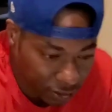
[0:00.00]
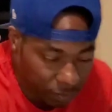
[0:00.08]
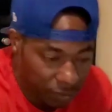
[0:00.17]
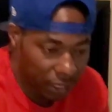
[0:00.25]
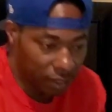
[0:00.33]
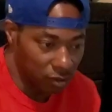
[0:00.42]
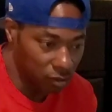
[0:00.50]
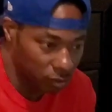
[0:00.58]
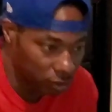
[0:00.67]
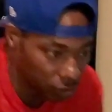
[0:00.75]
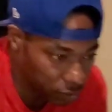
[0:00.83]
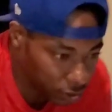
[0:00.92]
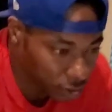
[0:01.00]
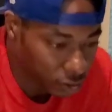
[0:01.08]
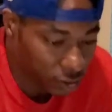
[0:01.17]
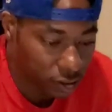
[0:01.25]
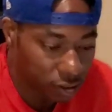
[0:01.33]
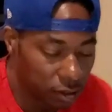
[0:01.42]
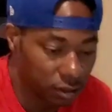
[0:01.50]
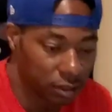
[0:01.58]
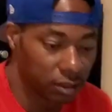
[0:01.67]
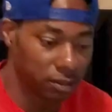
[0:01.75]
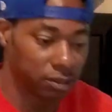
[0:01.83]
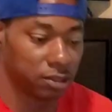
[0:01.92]
some light going on here.
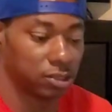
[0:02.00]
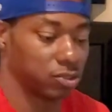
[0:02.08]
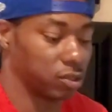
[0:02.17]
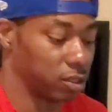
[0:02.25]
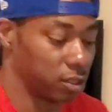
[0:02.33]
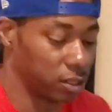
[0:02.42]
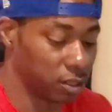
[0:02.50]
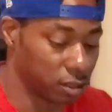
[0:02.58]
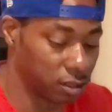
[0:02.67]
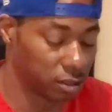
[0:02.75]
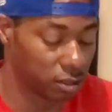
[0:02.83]
Let's try that.